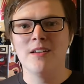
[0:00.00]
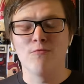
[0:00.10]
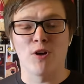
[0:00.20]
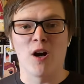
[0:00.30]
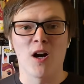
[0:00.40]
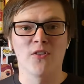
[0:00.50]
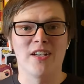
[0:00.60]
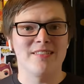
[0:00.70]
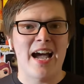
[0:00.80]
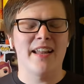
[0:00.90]

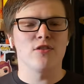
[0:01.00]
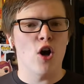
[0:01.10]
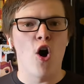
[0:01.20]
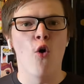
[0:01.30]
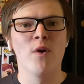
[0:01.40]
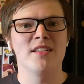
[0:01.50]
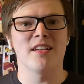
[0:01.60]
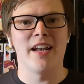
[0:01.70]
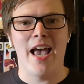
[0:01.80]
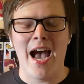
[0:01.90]
Regardless, that is always
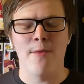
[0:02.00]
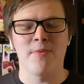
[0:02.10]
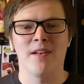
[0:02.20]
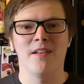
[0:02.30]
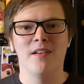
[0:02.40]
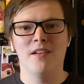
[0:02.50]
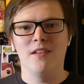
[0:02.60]
going to happen.